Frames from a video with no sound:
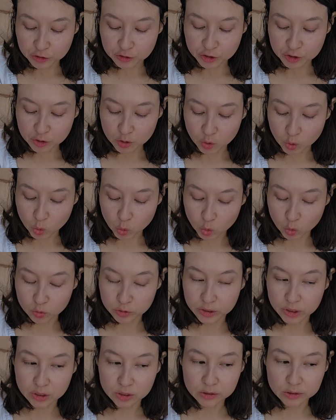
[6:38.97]
told
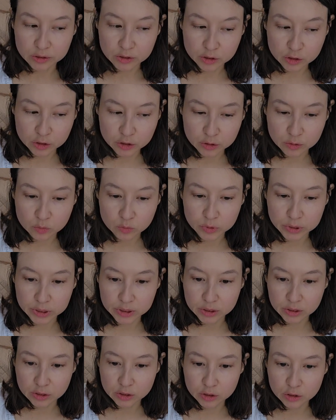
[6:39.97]
us to
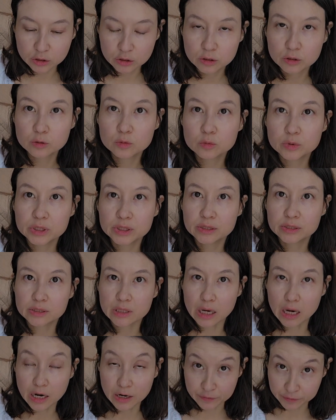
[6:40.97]
wait 2 weeks
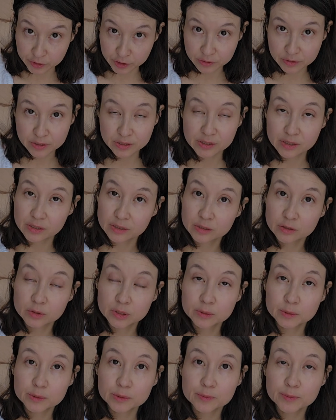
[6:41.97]
after the second
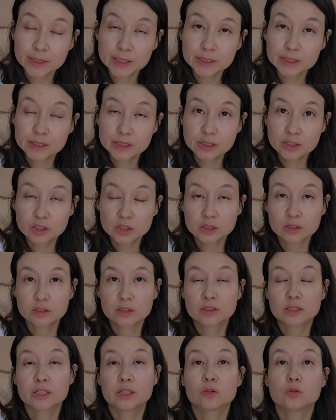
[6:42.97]
rabies vaccine just
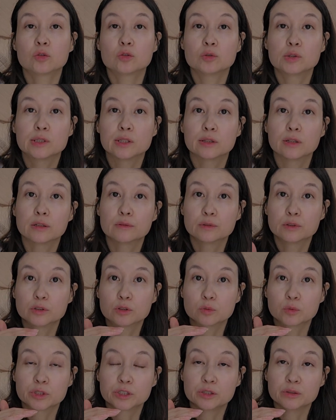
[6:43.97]
to get those
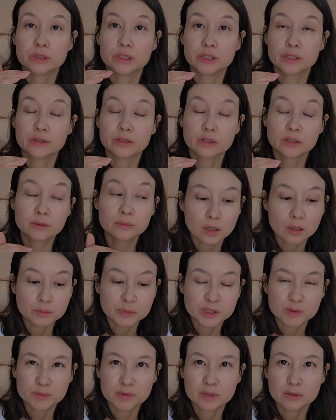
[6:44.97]
levels where you need them.
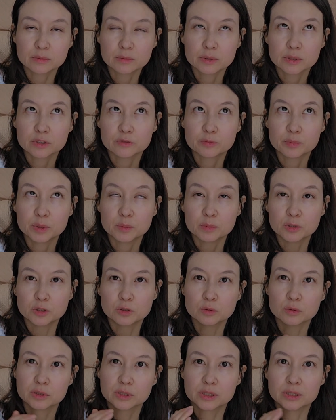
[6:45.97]
Sometimes if people
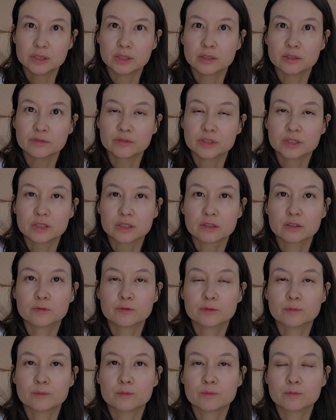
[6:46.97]
do it the day of the
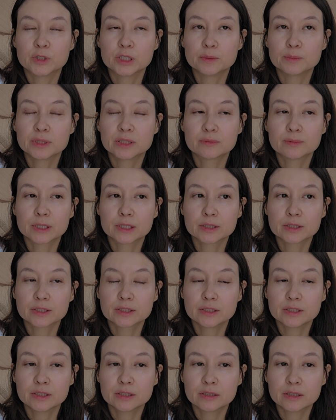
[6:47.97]
second rabies
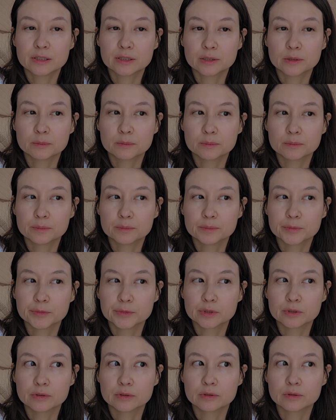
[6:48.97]
vaccine,
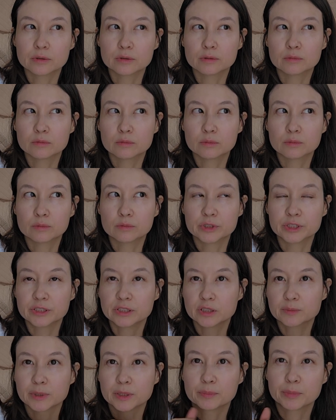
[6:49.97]
the
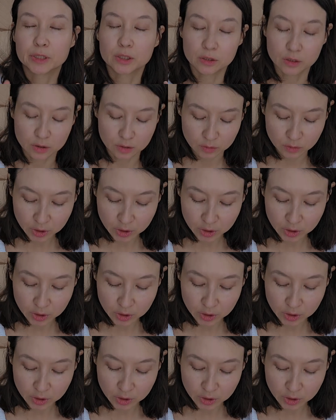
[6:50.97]
ratings might be low.